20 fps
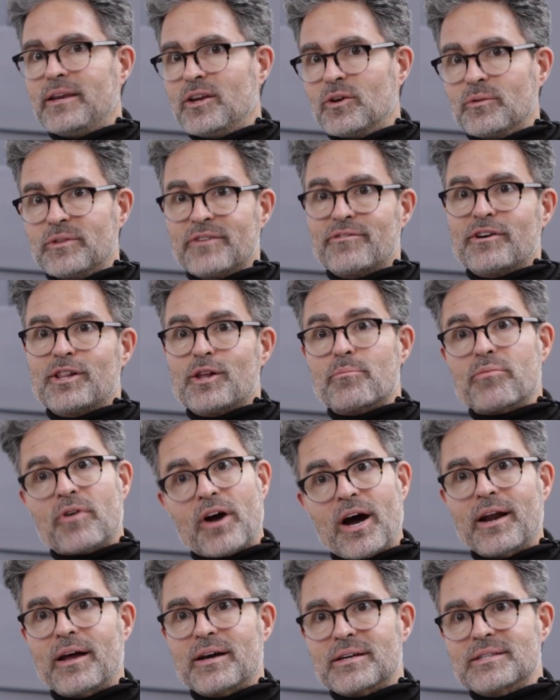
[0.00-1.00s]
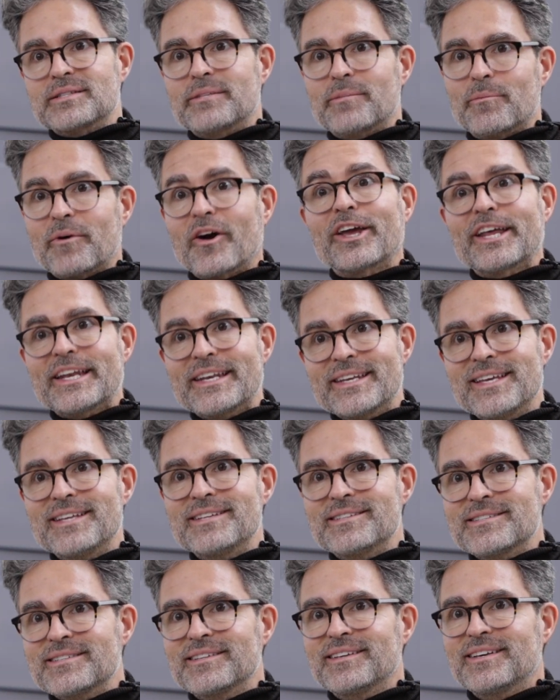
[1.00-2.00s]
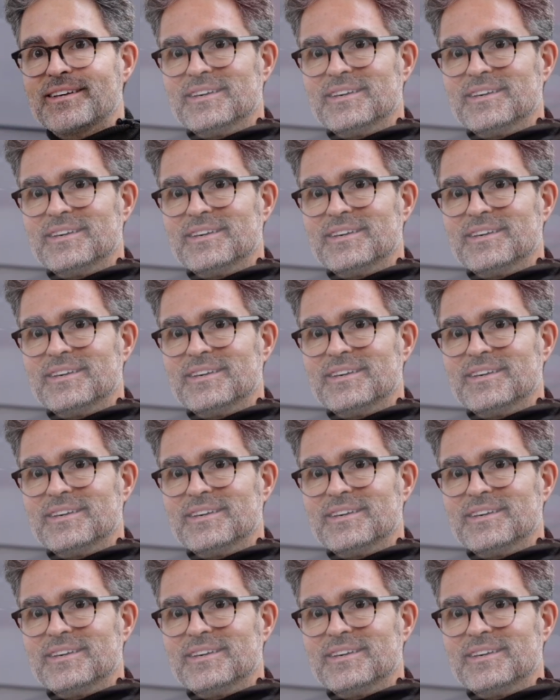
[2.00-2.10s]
and you know, develop products the market needs.